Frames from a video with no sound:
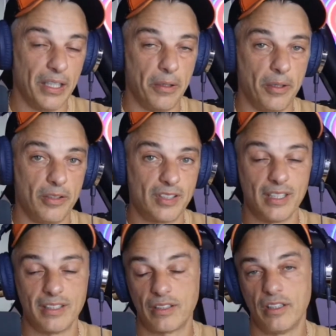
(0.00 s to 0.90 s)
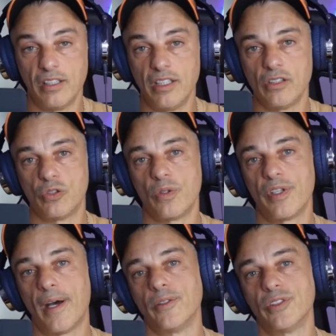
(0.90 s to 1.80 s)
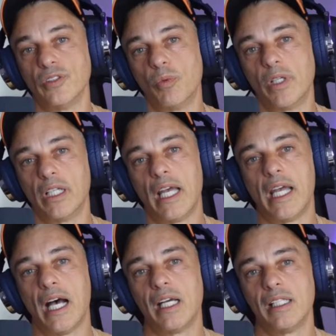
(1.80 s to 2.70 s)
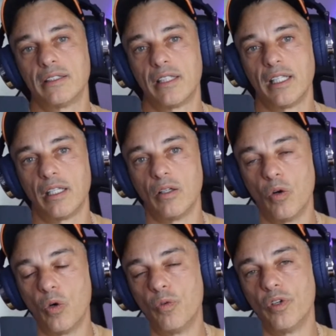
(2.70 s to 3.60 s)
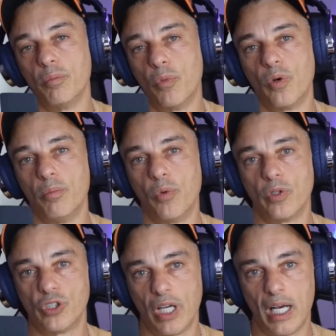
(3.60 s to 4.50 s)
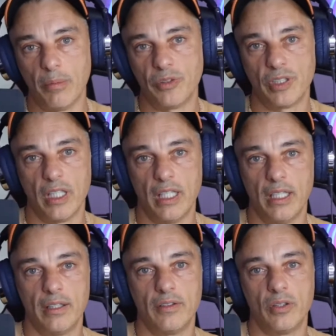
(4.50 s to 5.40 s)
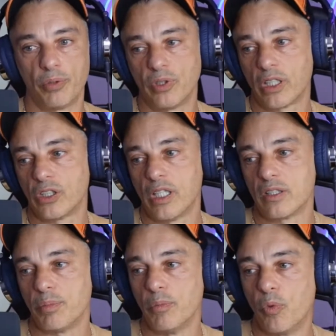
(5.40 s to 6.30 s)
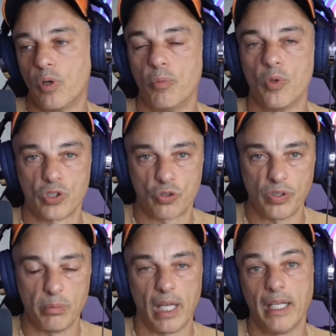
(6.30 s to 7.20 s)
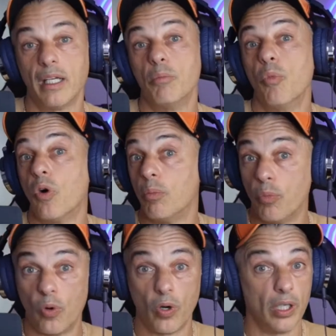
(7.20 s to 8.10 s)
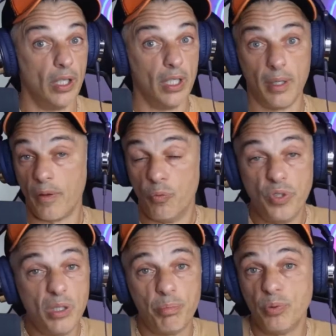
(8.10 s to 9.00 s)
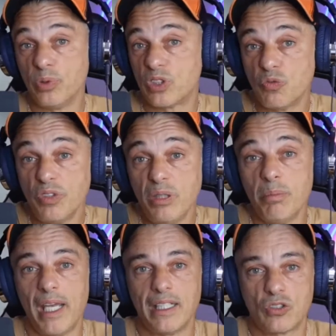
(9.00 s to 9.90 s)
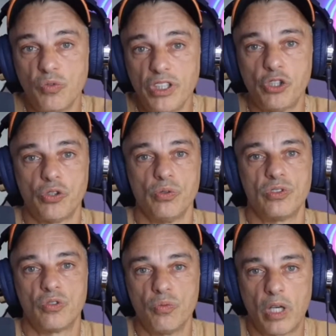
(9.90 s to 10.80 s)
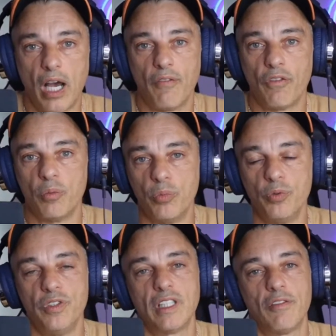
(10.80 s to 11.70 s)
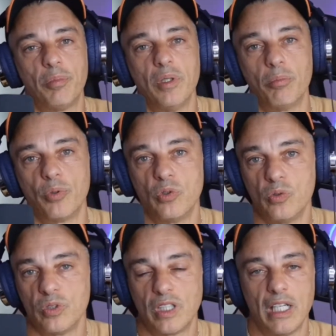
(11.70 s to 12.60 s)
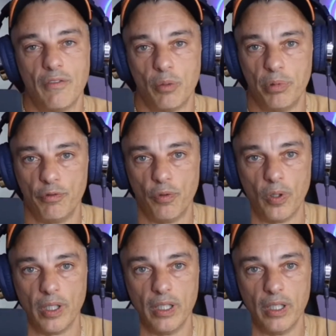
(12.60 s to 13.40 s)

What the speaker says: since the year 2000, where AI has taken over more and more jobs, and the production has been more and more streamlined, and more reboots, remakes, reshoots, cover movies have been produced than ever before.